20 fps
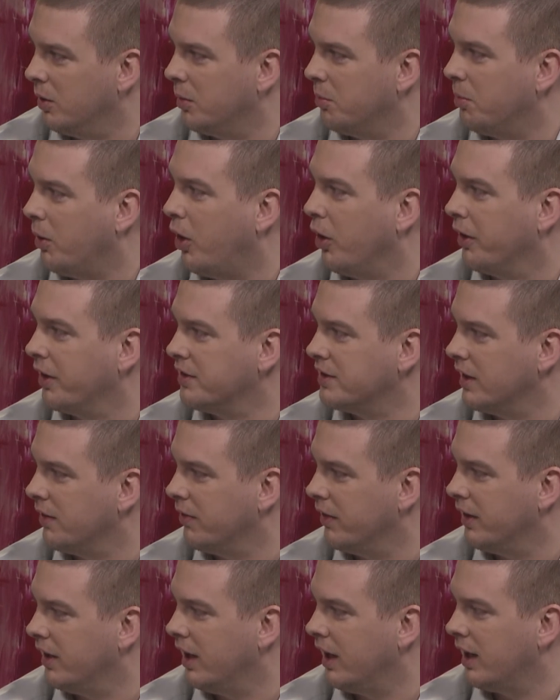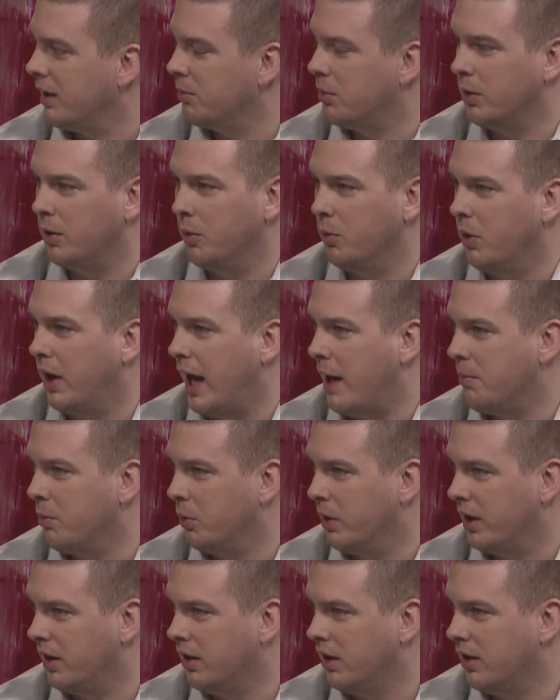parties every night. But then what happened
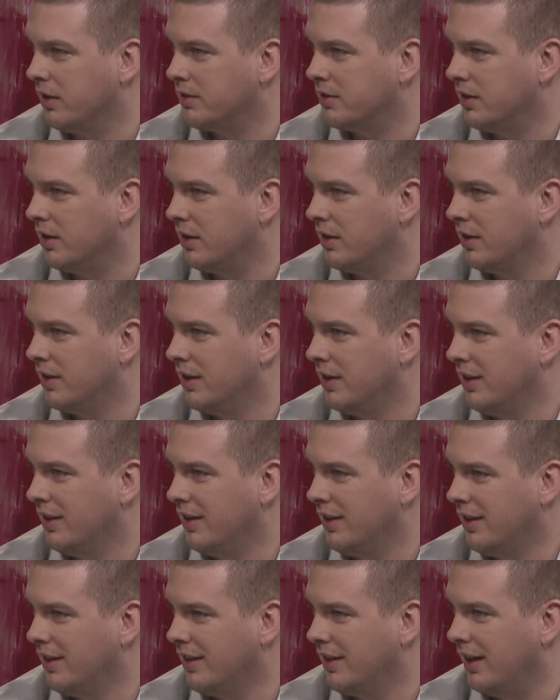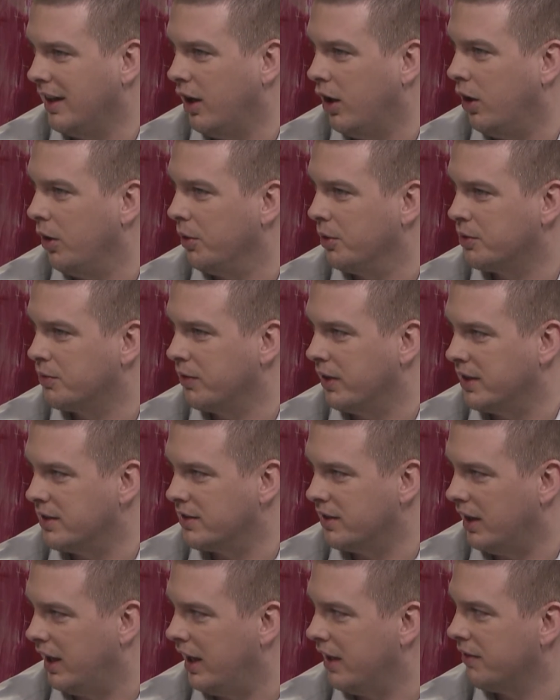when he lost it? All those friends
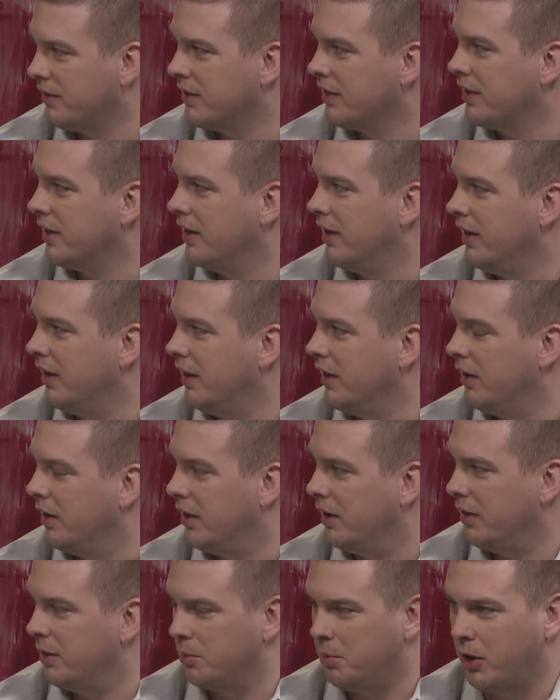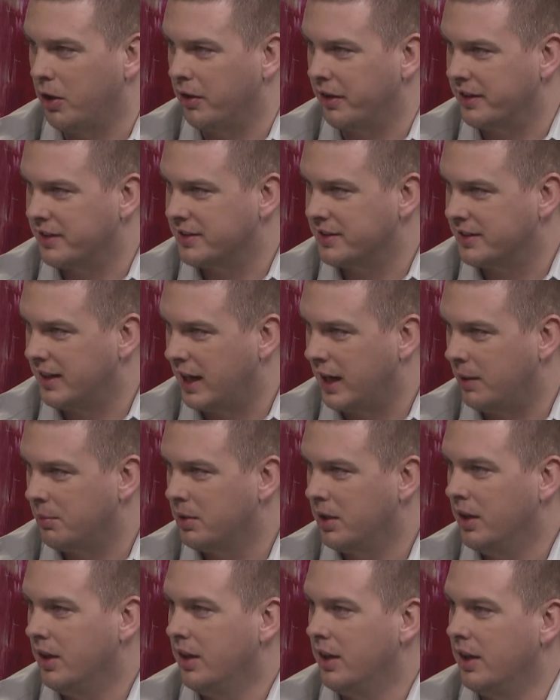left, the party
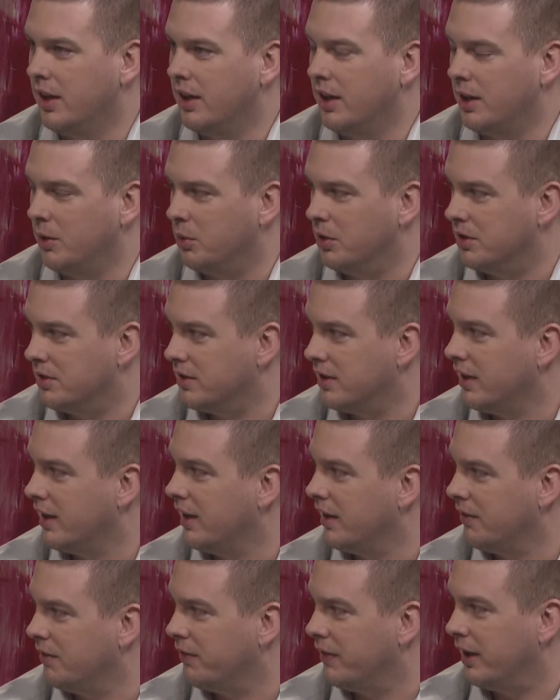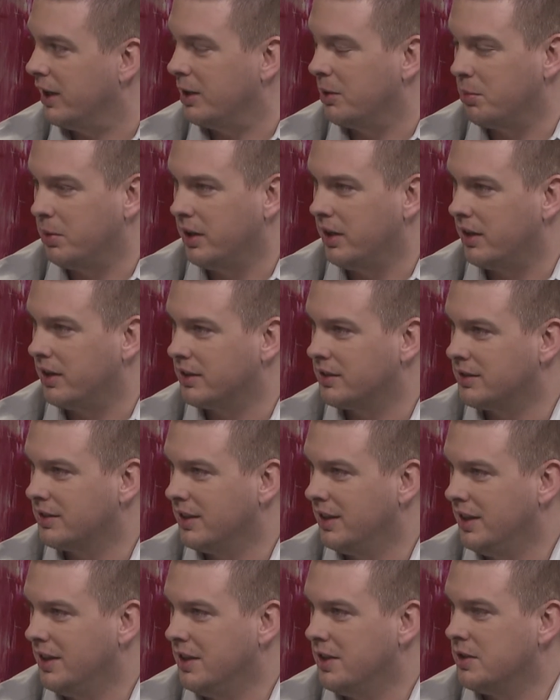stopped, and he was then feeding pigs.
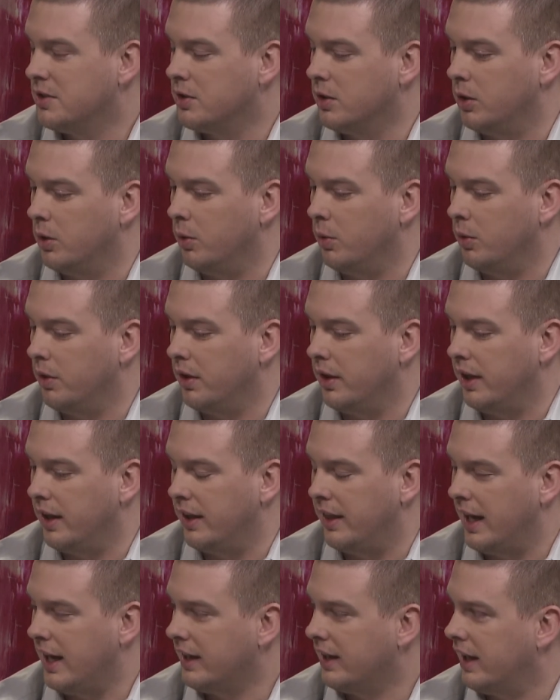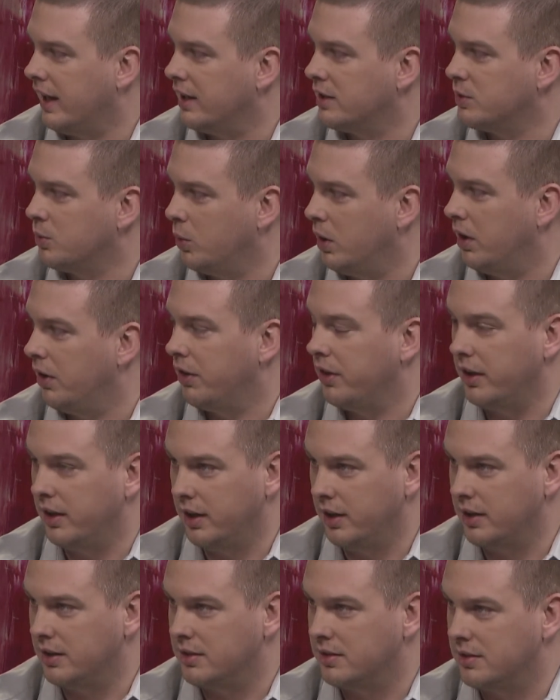So in that case, wealth
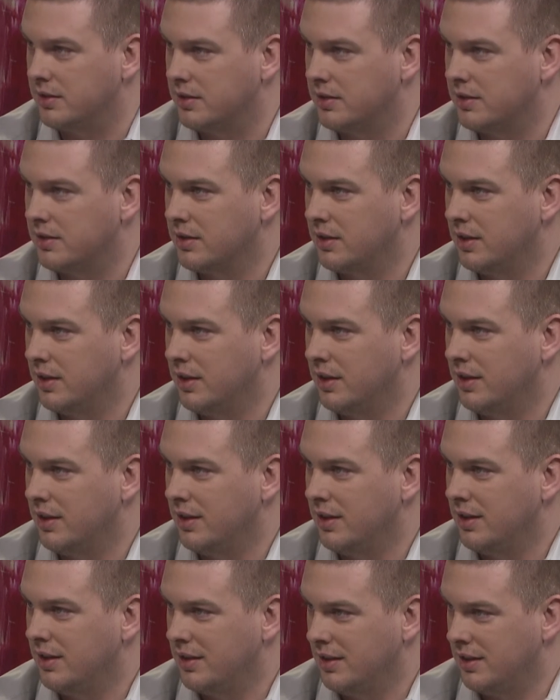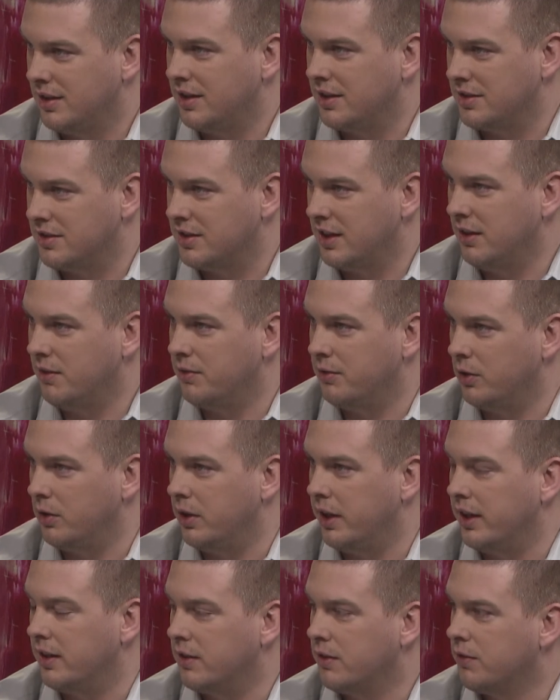is deceitful.
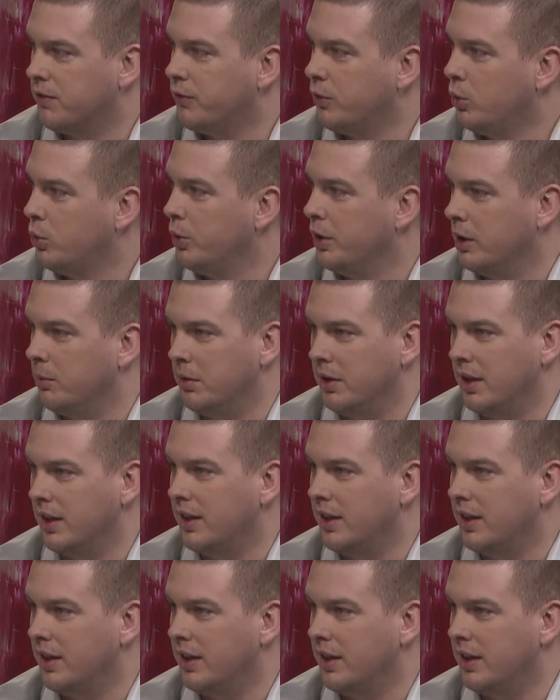It fooled him into